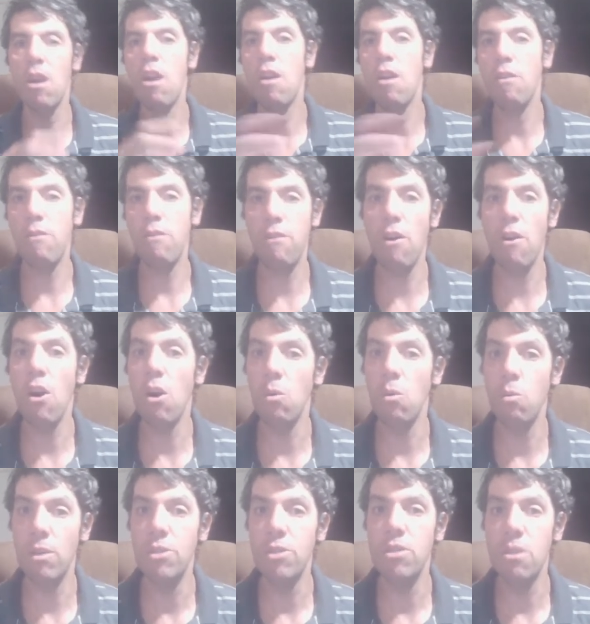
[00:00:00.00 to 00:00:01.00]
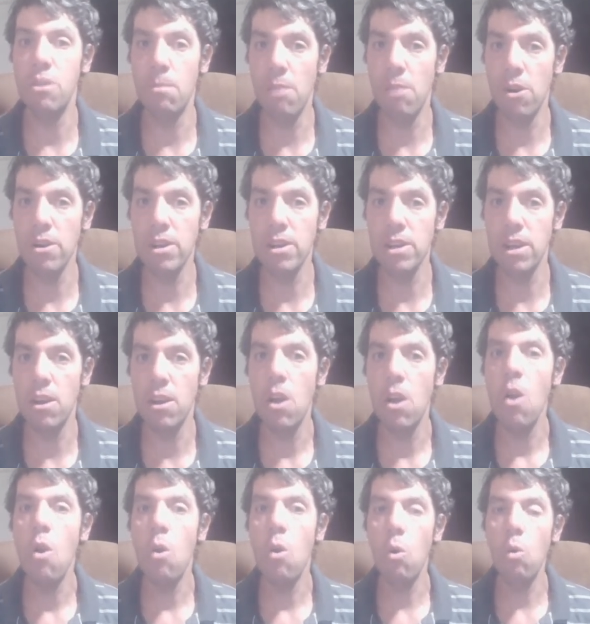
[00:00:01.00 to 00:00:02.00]
fall with the market,
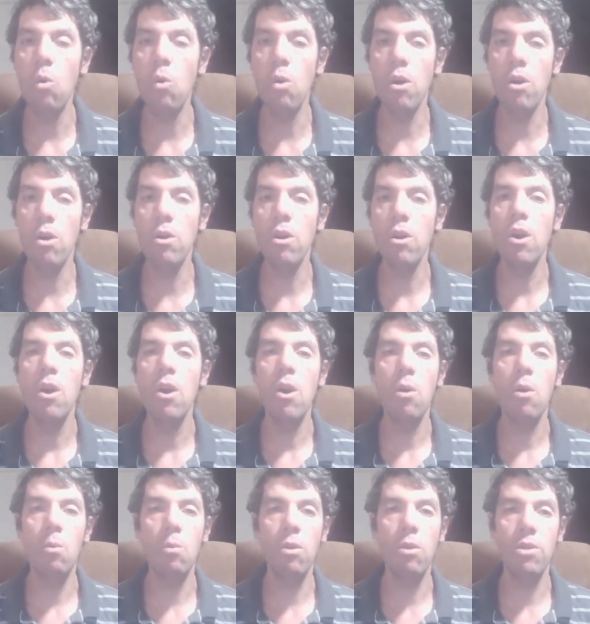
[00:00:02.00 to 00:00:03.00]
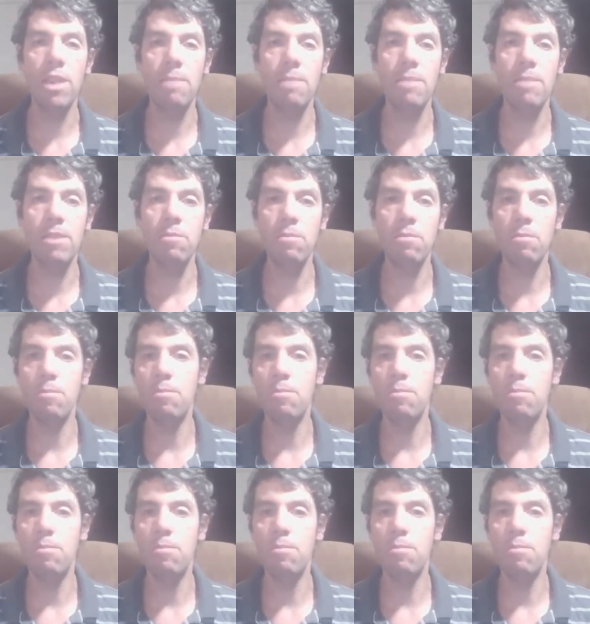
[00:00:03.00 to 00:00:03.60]
or will they be,